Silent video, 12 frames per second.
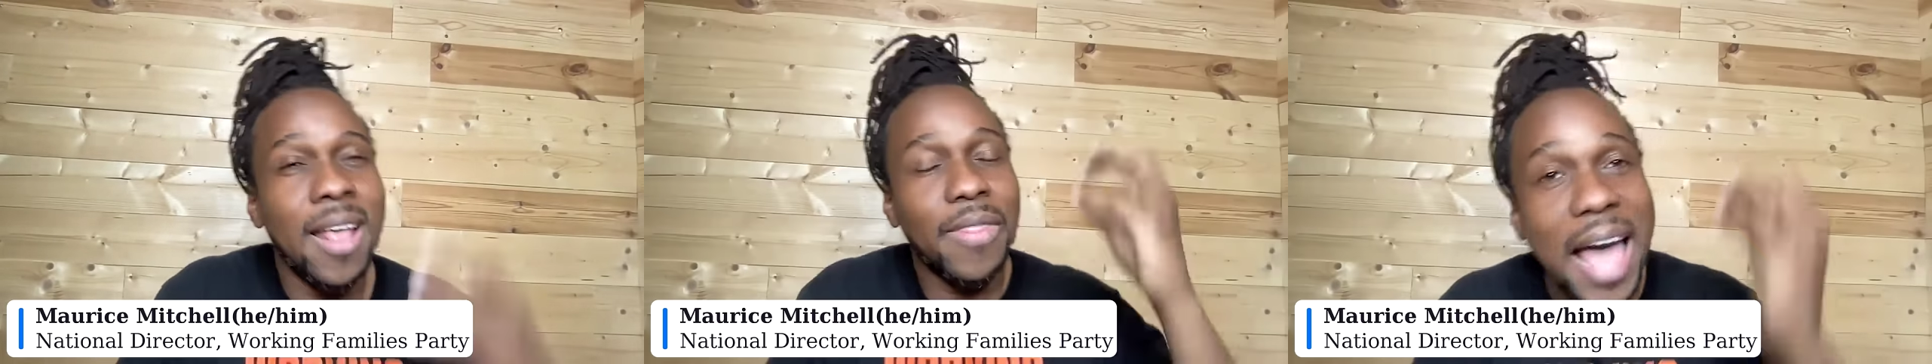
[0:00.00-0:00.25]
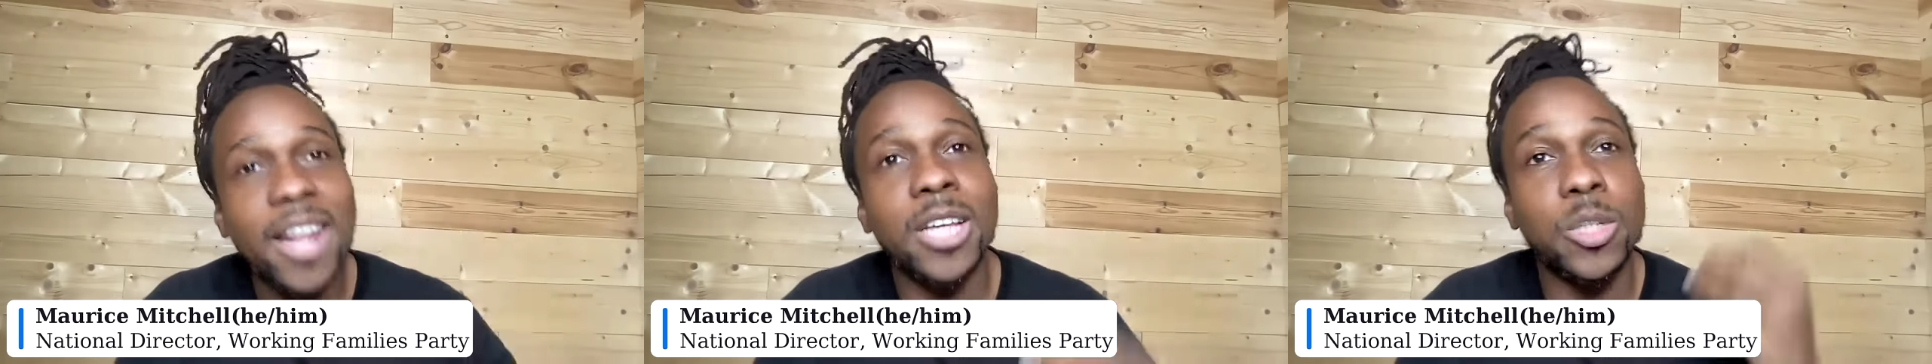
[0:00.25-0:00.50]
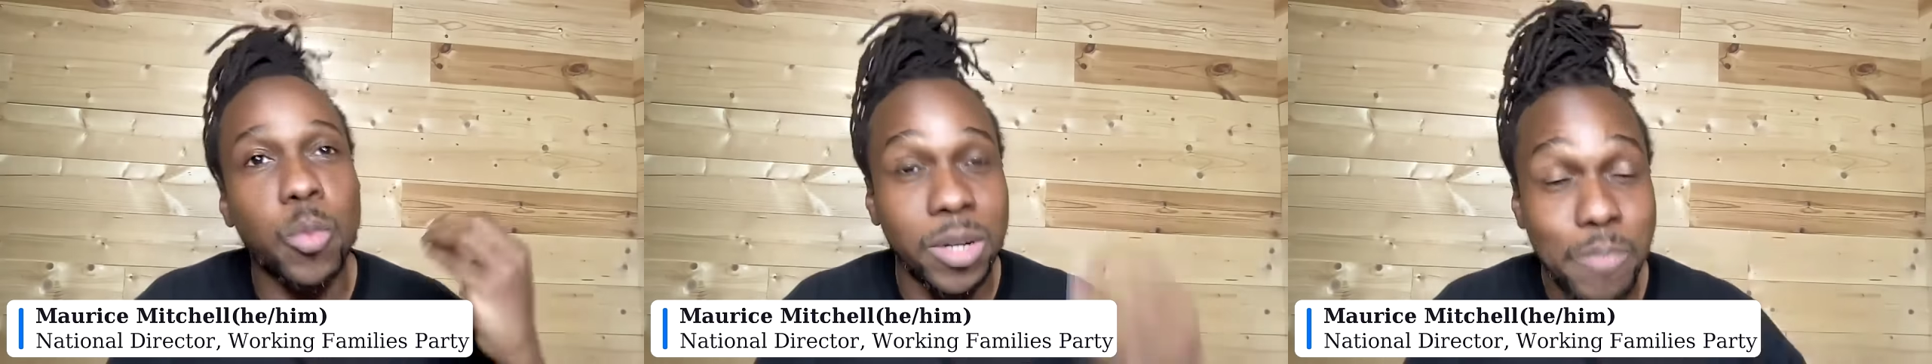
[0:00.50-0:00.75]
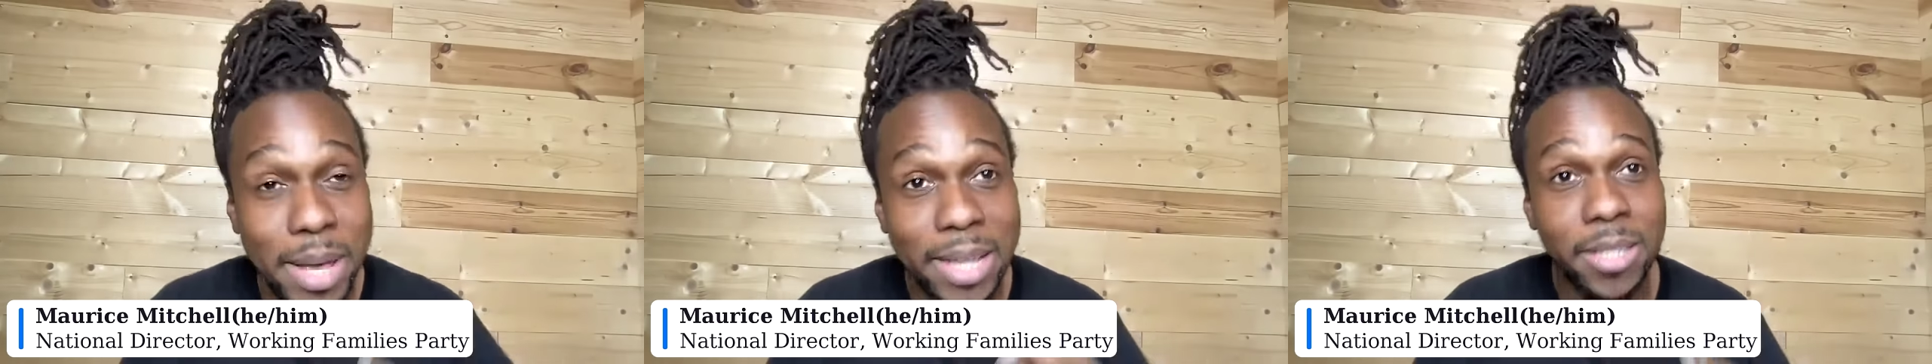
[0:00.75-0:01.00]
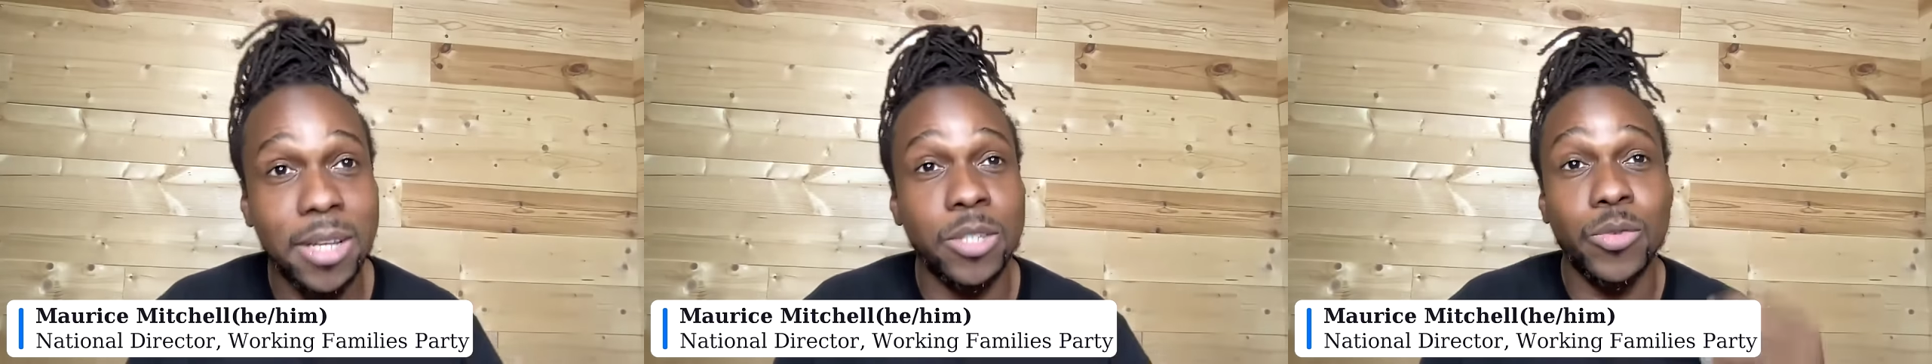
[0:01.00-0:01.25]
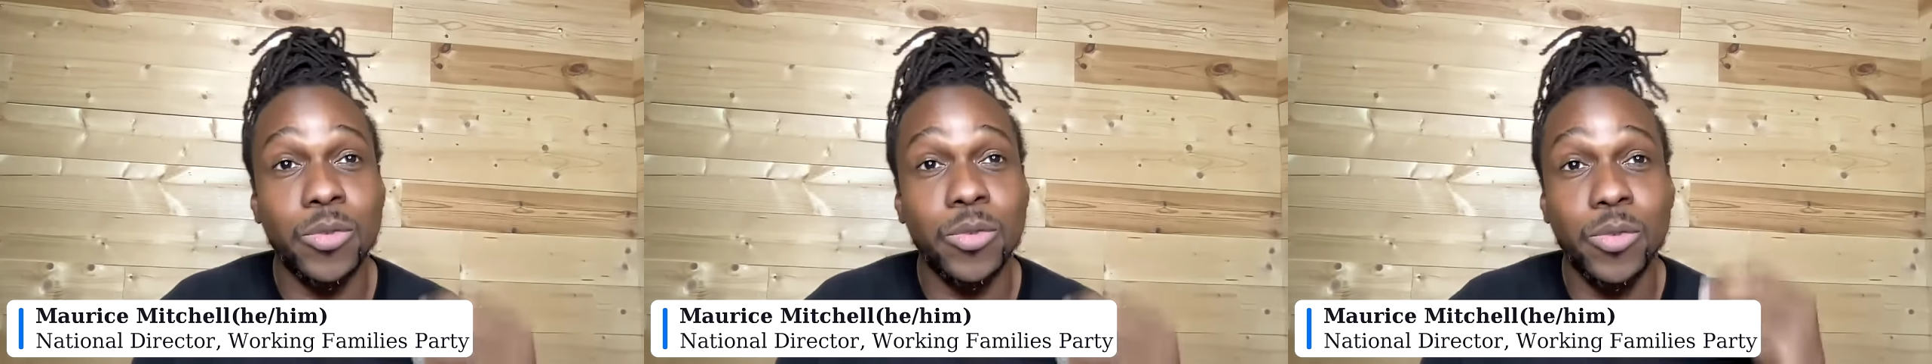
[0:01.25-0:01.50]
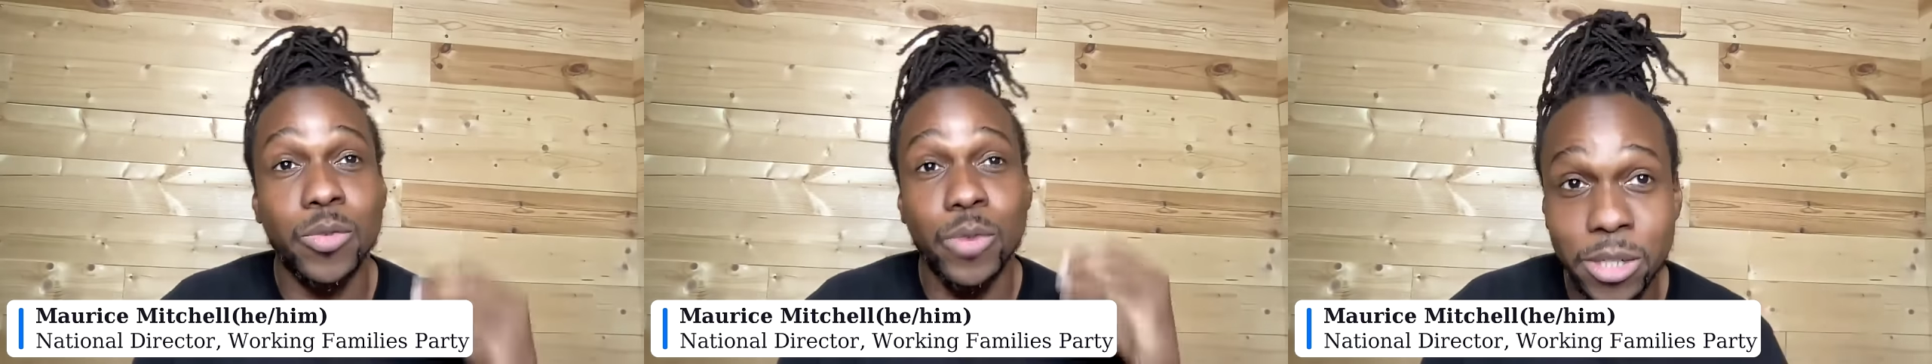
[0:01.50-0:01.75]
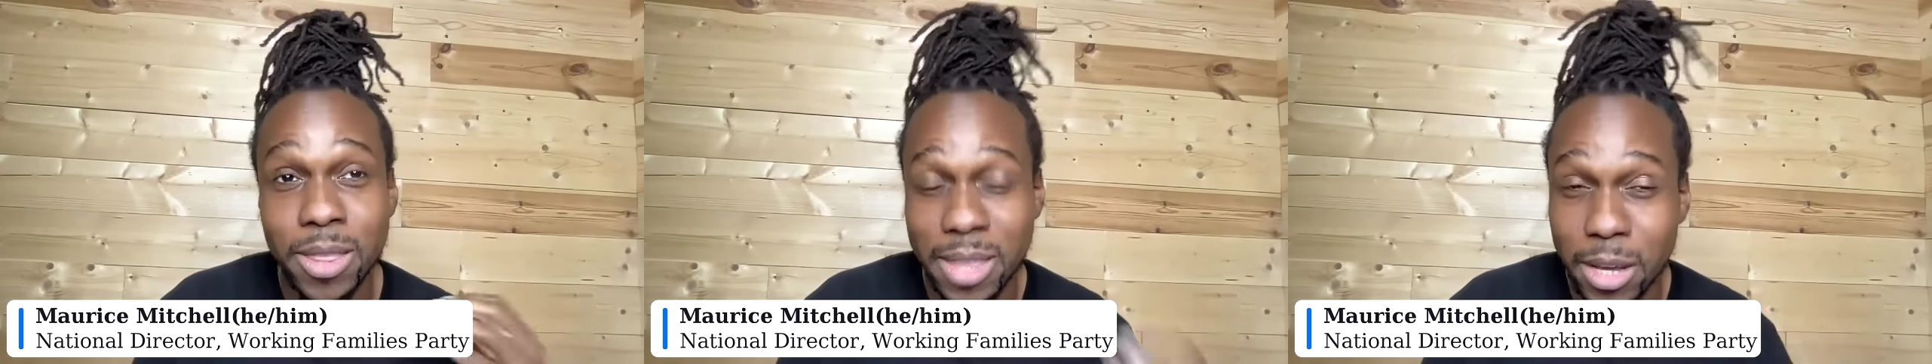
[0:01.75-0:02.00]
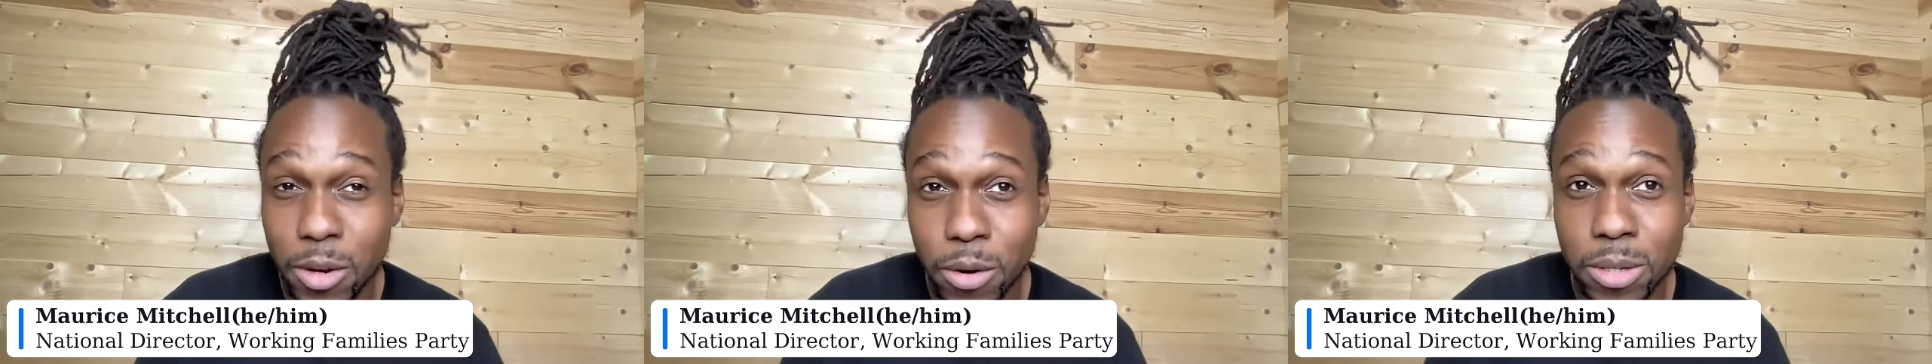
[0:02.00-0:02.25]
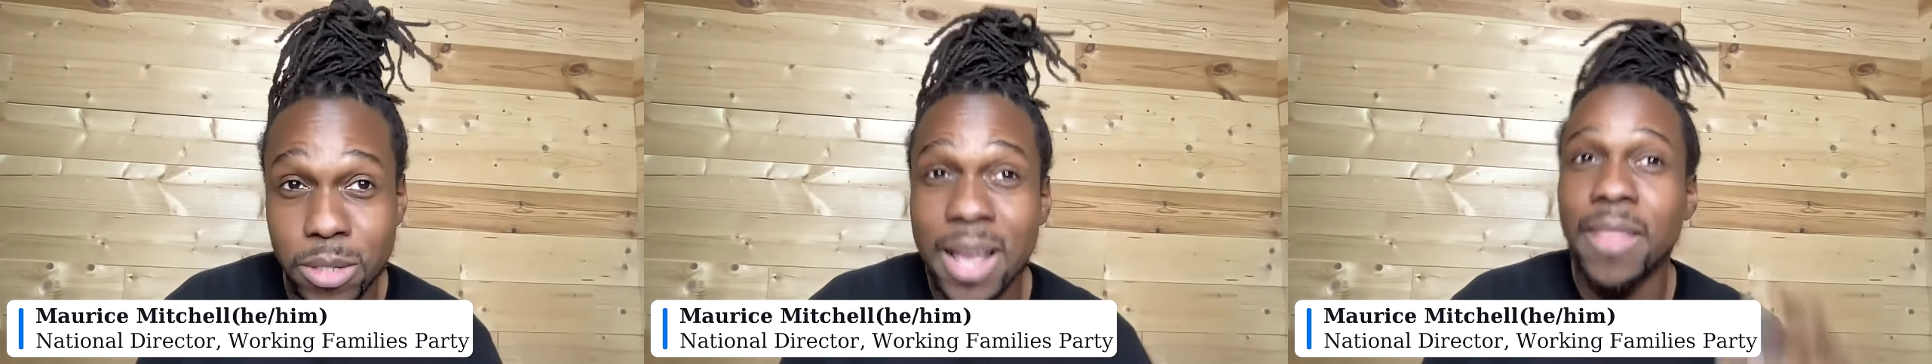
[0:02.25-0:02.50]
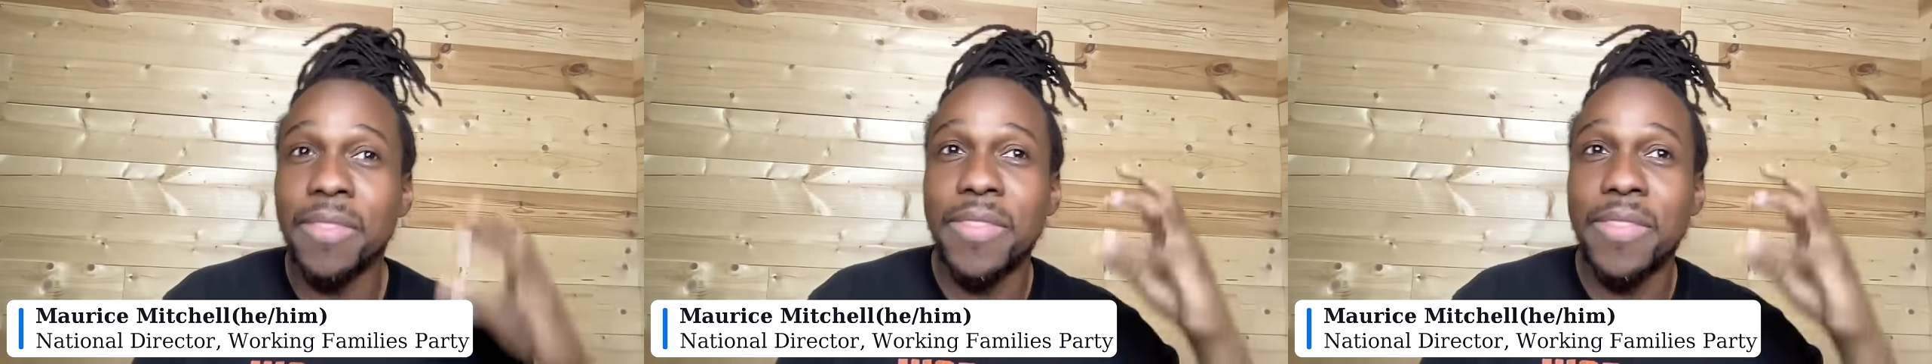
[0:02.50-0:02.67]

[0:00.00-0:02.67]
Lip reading: That is what makes us strategic thinkers.